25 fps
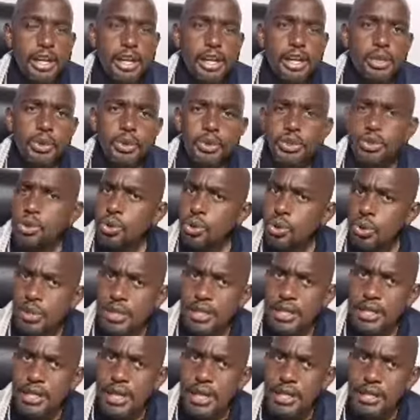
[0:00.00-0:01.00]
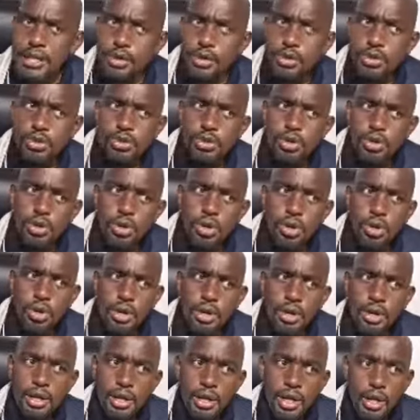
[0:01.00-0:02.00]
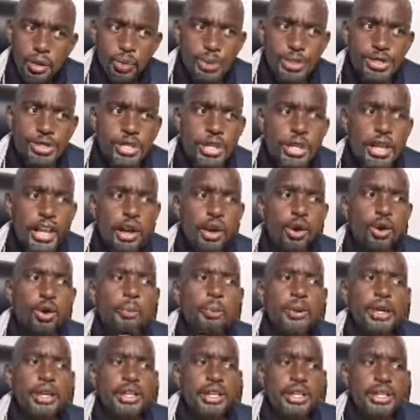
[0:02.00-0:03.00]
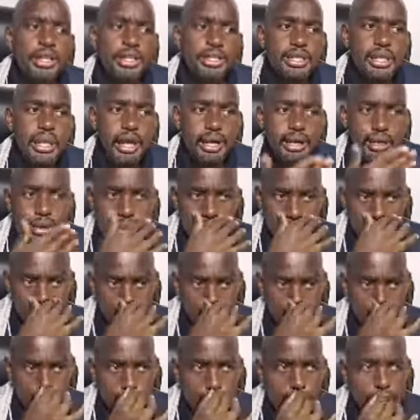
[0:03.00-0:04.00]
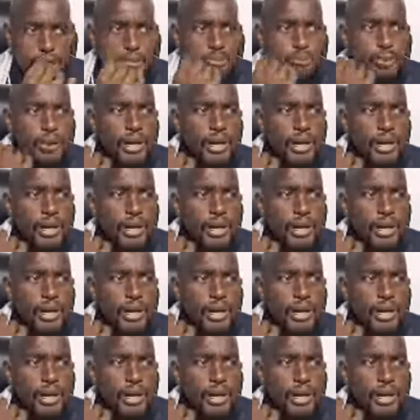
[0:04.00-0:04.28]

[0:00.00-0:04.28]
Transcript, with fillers: He was holding a little scroll, which lay open in his hand. He